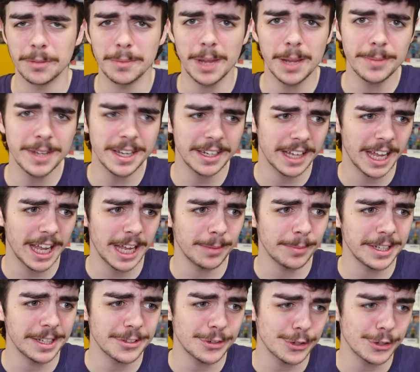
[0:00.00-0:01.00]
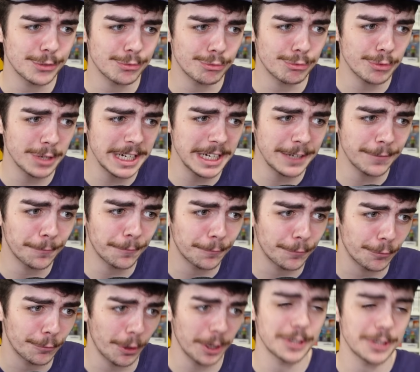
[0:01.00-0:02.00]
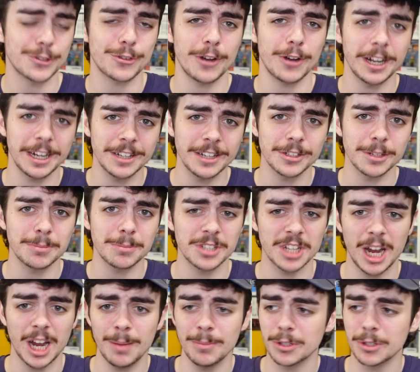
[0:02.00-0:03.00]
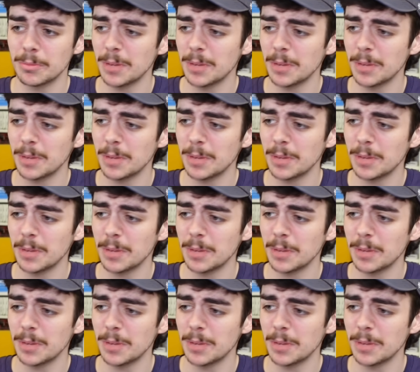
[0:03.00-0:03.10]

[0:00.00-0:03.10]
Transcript: Maybe a game is just really frustrating sometimes,